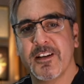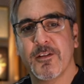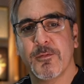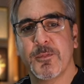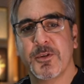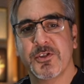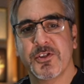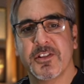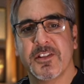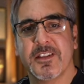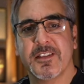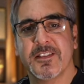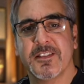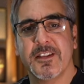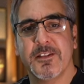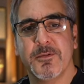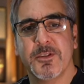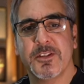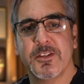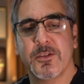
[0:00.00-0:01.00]
commercial
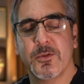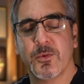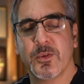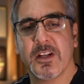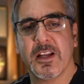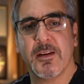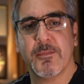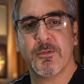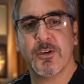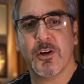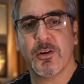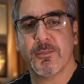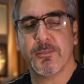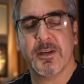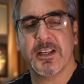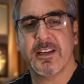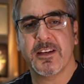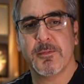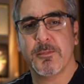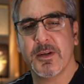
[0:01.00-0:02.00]
activity when I'm not
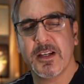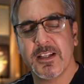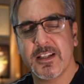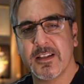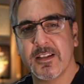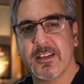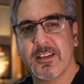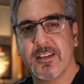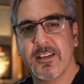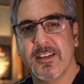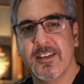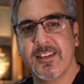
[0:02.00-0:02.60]
making money?